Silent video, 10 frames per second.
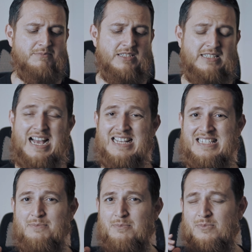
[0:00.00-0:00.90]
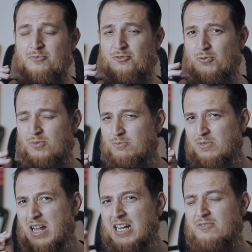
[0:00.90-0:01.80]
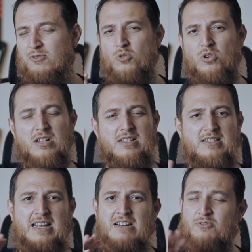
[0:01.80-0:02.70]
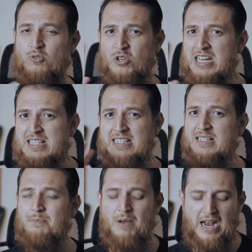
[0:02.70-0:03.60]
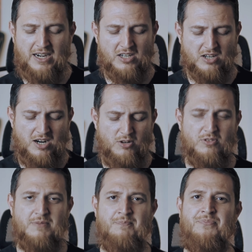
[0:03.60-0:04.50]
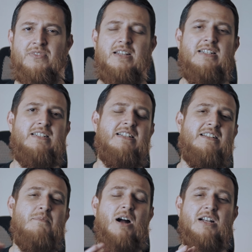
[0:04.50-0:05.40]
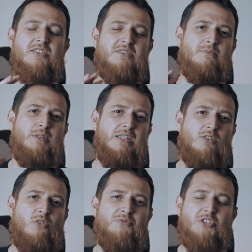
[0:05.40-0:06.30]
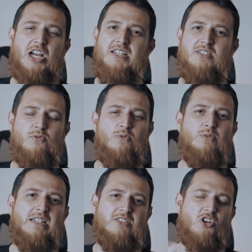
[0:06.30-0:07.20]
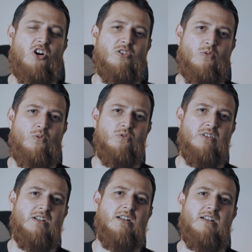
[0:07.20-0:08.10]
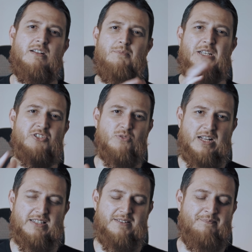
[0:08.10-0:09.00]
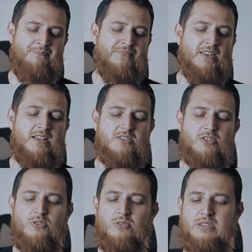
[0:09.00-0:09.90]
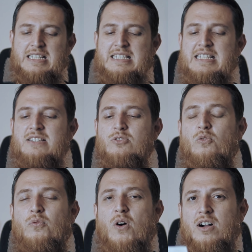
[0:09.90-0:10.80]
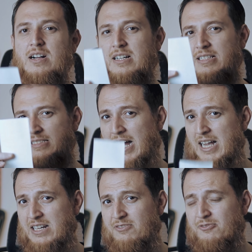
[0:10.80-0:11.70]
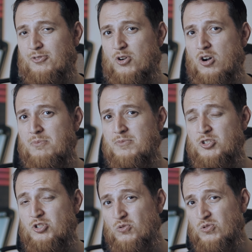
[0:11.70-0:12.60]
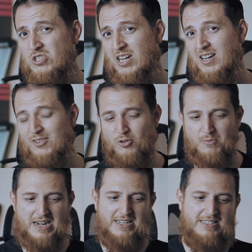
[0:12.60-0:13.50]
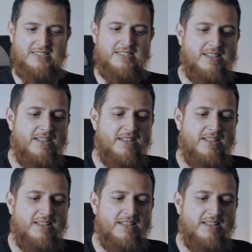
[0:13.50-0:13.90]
it has some light florals and fruitiness in the background. It reminds me of Chinese oud and tart oud mixed together. So this is Nufong Thai from Yusa Aromatics.